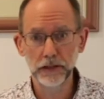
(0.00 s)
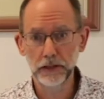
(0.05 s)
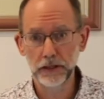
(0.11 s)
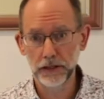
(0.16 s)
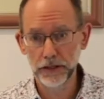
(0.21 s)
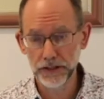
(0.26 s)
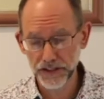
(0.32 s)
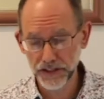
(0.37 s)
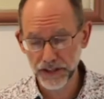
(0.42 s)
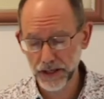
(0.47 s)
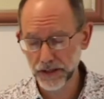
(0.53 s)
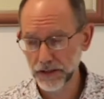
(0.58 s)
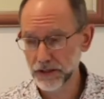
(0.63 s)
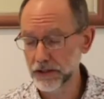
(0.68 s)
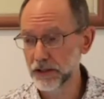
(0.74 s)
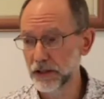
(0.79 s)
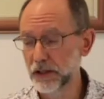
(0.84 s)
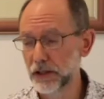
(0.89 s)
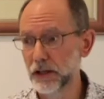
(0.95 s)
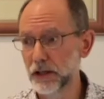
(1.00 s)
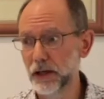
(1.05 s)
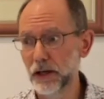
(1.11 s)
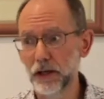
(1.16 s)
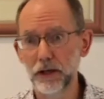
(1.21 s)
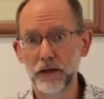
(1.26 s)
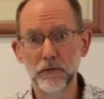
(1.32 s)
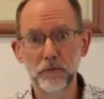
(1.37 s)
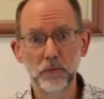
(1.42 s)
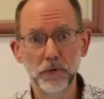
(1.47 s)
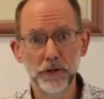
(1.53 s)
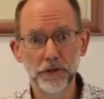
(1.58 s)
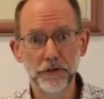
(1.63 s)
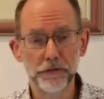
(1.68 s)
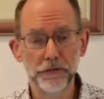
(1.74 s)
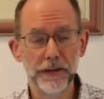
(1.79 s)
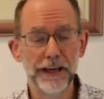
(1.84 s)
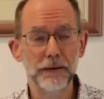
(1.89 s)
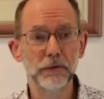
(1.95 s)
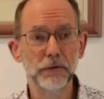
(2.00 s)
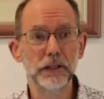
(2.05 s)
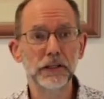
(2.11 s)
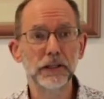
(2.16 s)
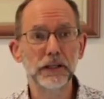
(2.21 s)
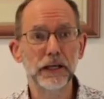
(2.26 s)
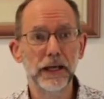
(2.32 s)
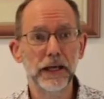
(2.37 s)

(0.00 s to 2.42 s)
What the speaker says: tent with a family,